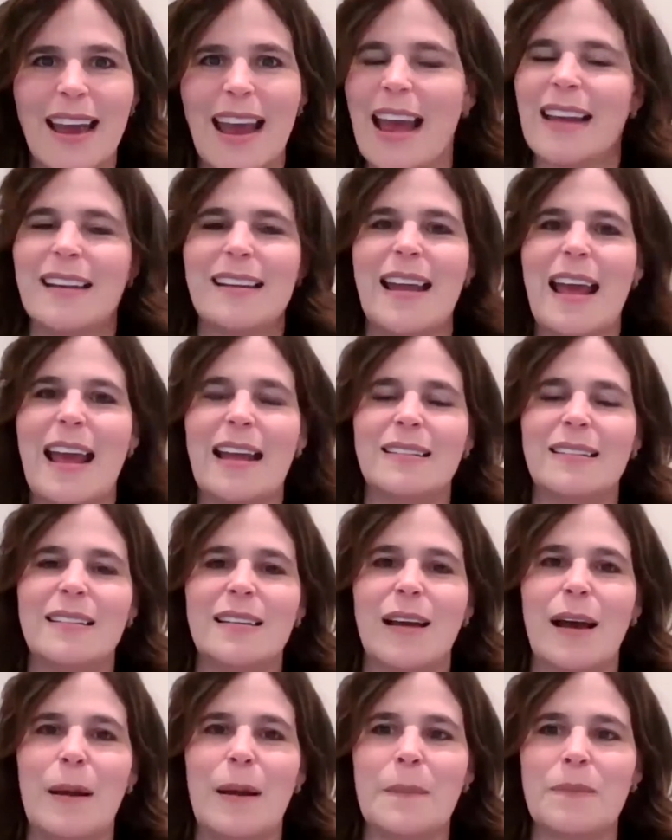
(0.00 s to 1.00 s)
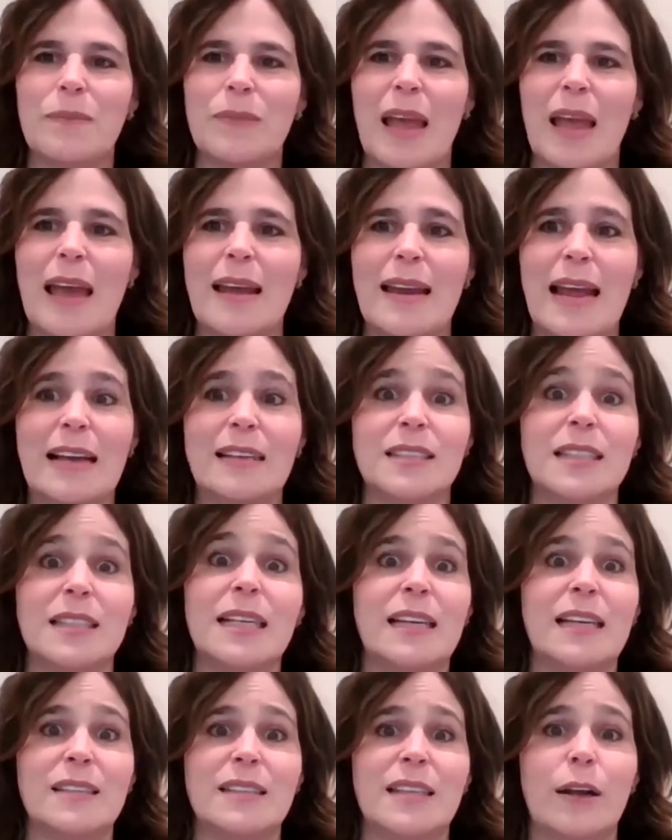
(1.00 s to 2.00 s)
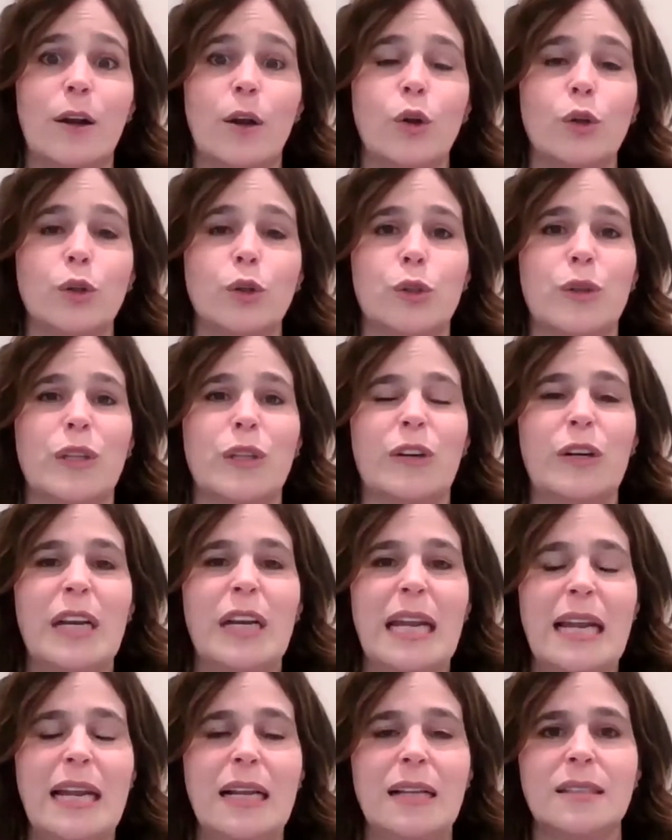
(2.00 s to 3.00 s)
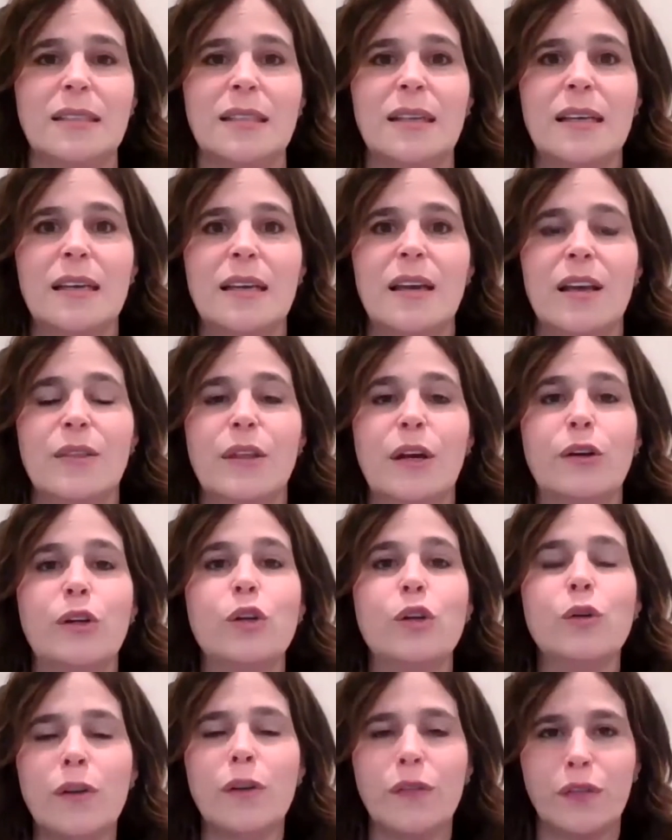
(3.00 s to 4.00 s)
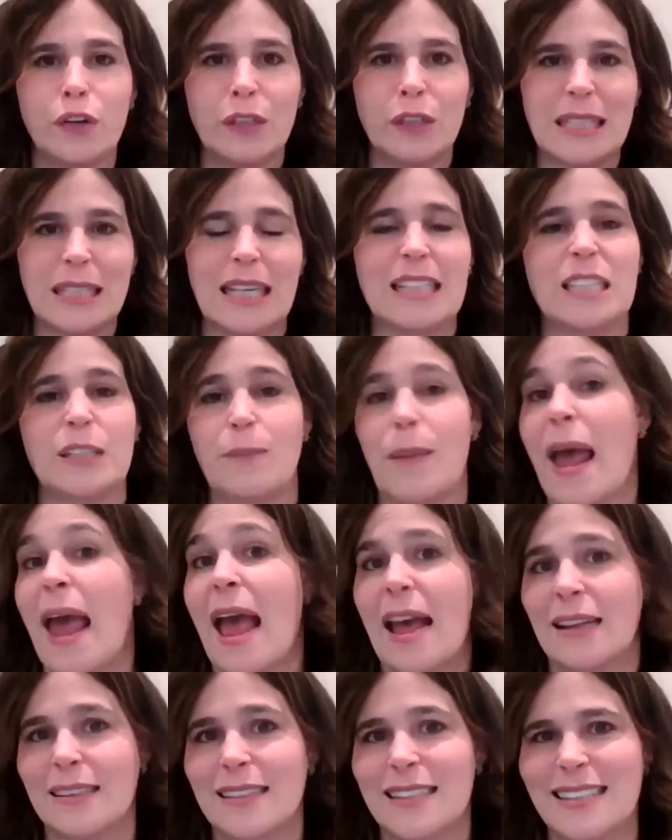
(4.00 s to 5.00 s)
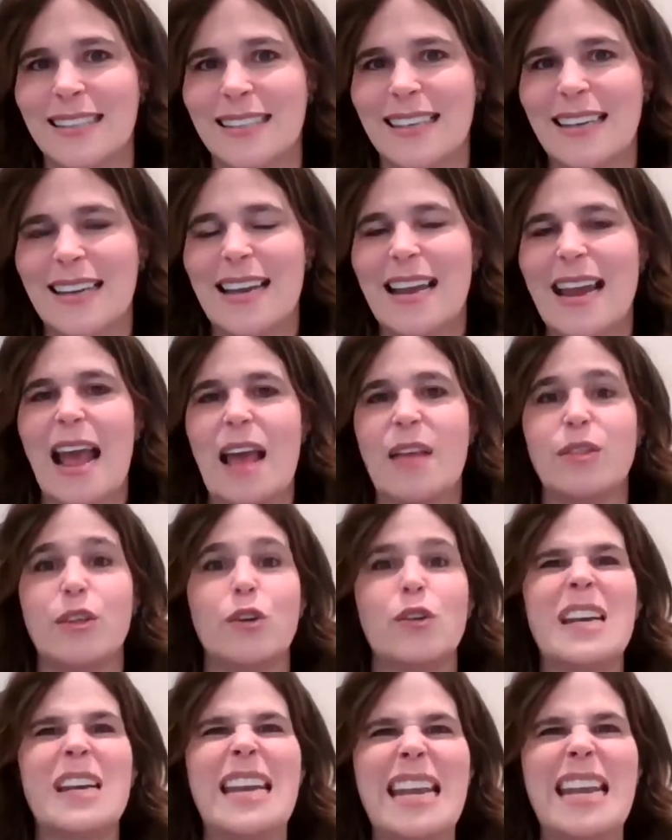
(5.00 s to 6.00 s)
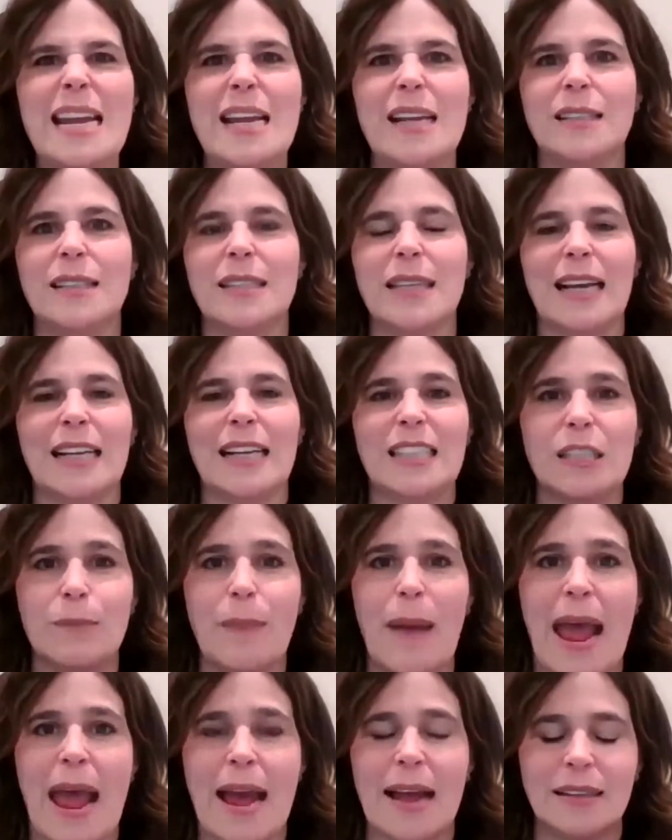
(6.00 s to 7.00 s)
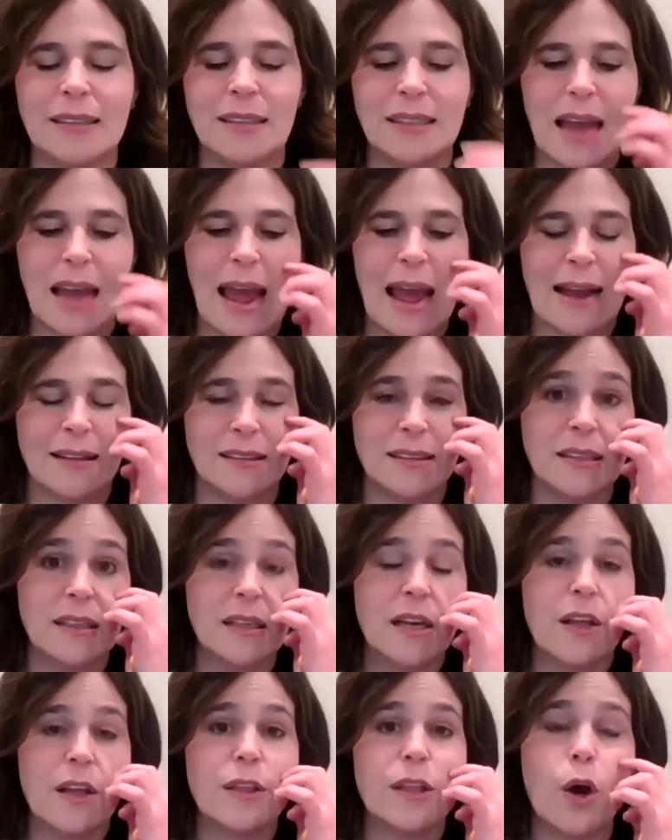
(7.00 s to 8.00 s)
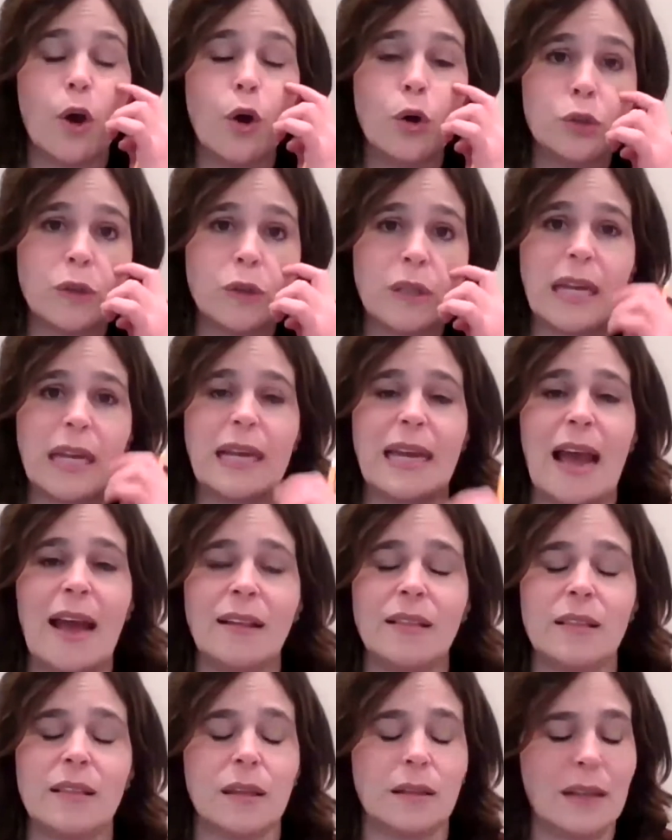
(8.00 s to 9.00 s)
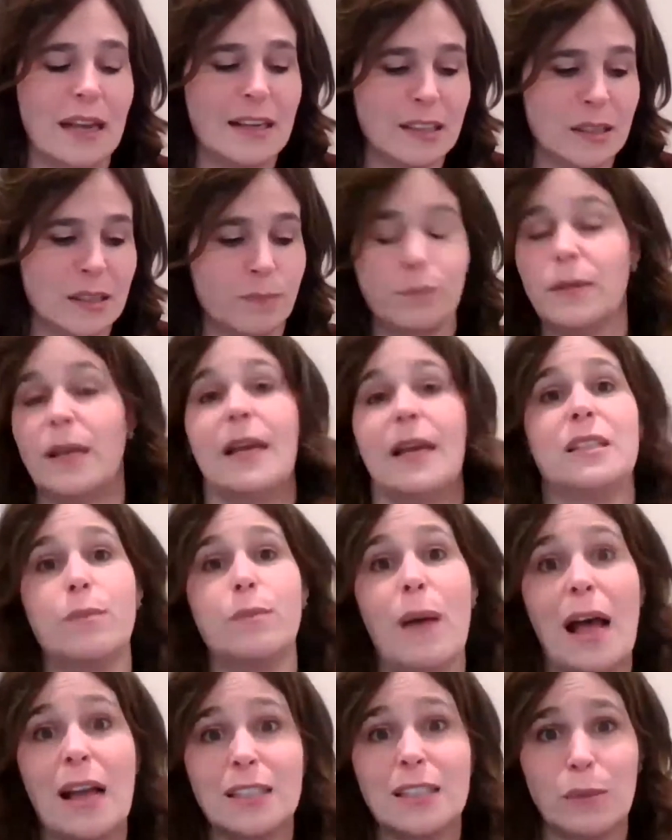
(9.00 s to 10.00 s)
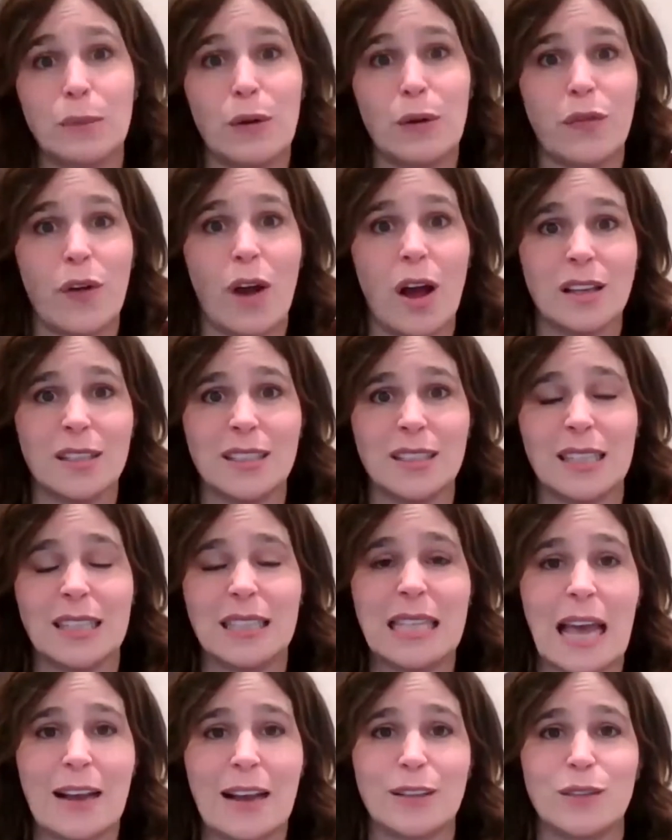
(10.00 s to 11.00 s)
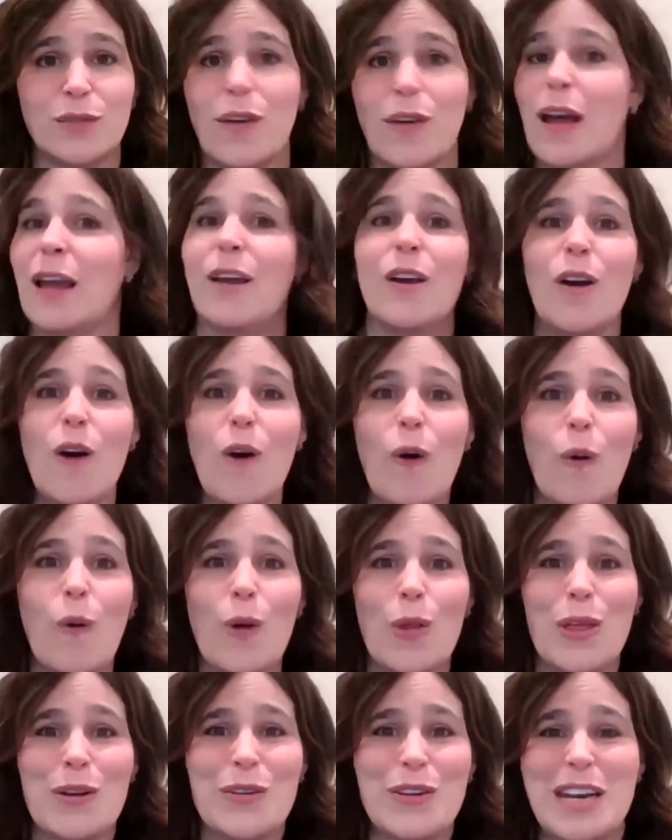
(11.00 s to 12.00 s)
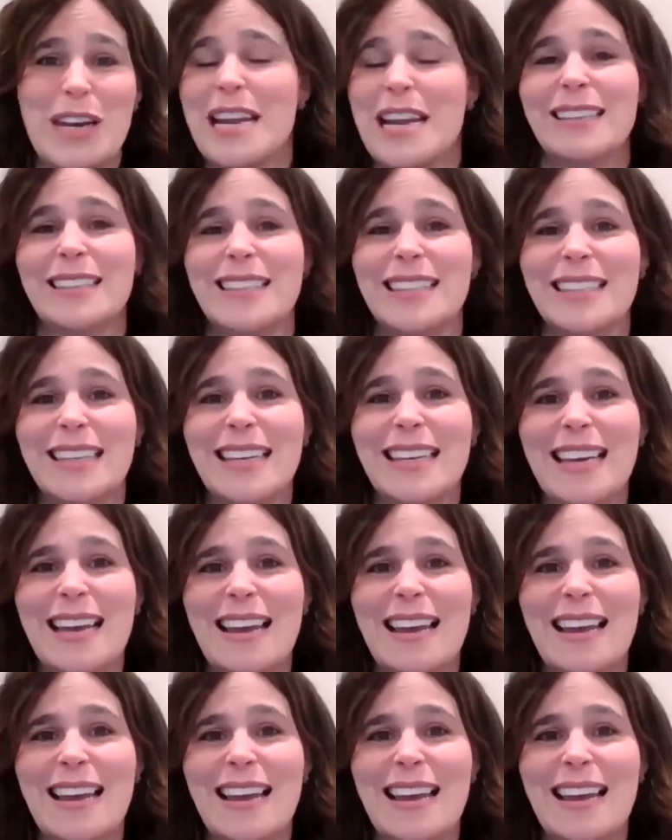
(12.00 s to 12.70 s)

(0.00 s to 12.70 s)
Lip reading: And as the kids get older, their needs, their universe expands and their needs expand. And the older they get, the less it's possible for us to satisfy all their needs.